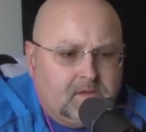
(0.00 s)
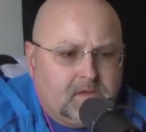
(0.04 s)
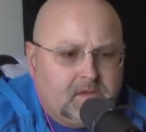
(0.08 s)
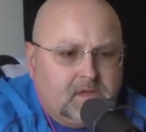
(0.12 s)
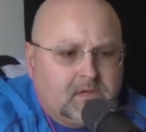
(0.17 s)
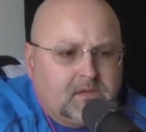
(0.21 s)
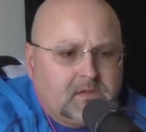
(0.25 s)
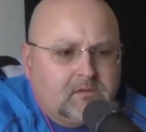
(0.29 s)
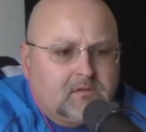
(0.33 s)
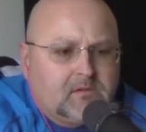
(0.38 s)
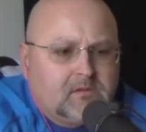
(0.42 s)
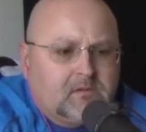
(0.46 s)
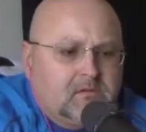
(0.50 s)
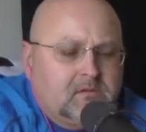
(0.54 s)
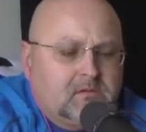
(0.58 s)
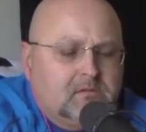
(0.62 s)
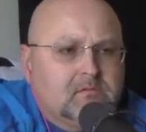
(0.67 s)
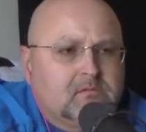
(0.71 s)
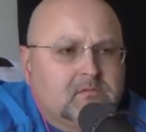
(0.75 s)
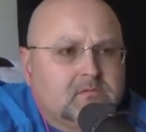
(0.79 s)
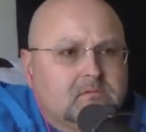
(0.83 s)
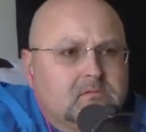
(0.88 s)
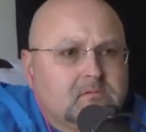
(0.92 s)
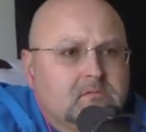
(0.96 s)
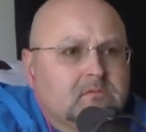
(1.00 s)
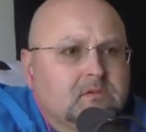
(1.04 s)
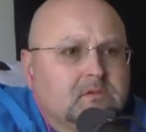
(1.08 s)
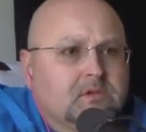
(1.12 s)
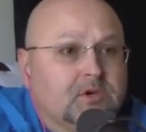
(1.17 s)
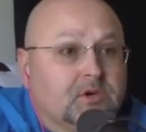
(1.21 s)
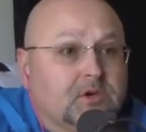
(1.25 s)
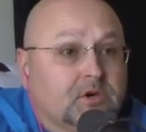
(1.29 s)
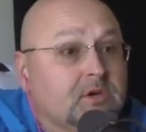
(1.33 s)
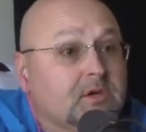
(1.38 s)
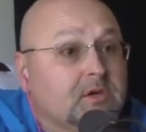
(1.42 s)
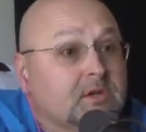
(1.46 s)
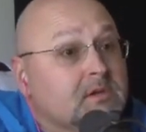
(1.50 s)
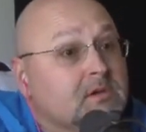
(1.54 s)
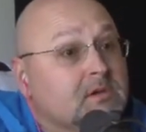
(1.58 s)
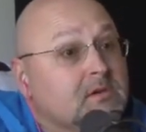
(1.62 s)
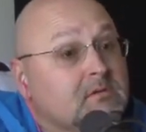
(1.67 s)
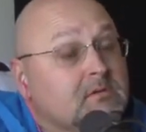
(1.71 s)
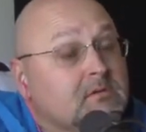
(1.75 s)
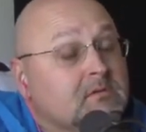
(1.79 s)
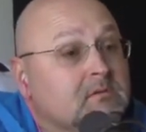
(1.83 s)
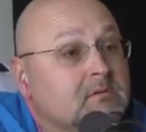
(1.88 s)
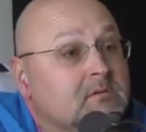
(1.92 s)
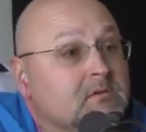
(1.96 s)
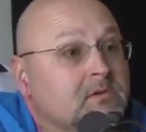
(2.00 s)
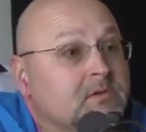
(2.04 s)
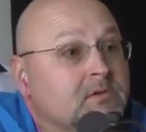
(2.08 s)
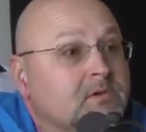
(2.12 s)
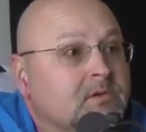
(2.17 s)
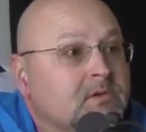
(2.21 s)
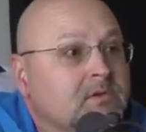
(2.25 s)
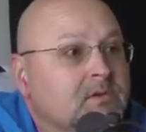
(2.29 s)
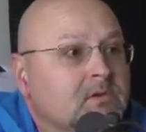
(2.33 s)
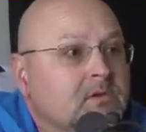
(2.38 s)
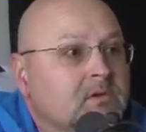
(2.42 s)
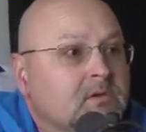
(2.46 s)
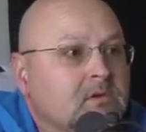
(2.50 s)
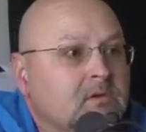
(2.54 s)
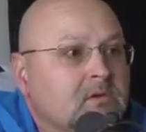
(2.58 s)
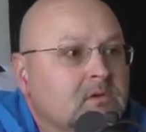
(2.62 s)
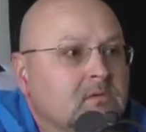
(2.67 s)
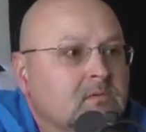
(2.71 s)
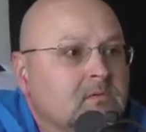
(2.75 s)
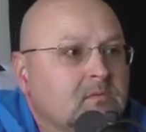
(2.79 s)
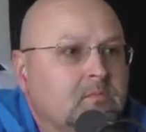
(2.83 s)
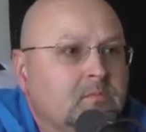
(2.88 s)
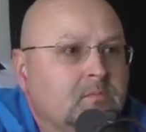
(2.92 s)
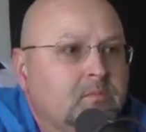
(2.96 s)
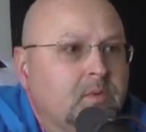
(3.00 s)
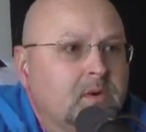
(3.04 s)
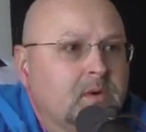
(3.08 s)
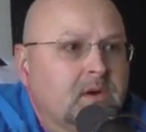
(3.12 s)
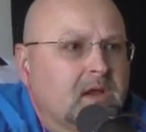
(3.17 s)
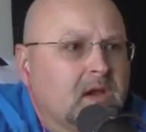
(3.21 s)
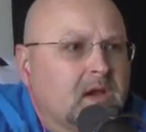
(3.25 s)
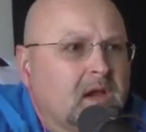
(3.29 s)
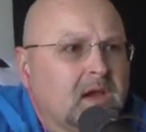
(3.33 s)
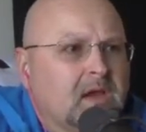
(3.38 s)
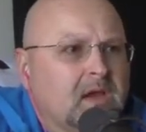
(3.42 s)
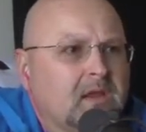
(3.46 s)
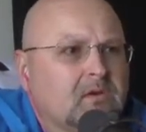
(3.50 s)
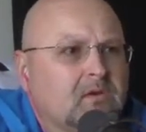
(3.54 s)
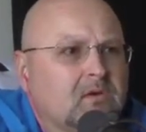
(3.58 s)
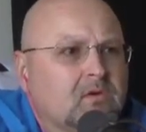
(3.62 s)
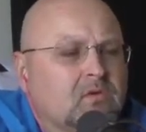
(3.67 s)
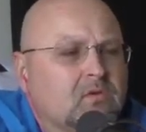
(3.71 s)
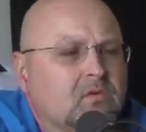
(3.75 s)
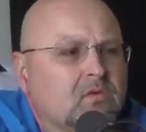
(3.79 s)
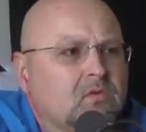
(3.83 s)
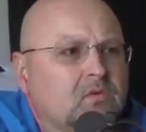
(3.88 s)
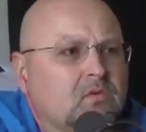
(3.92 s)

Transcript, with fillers: and good. But I don't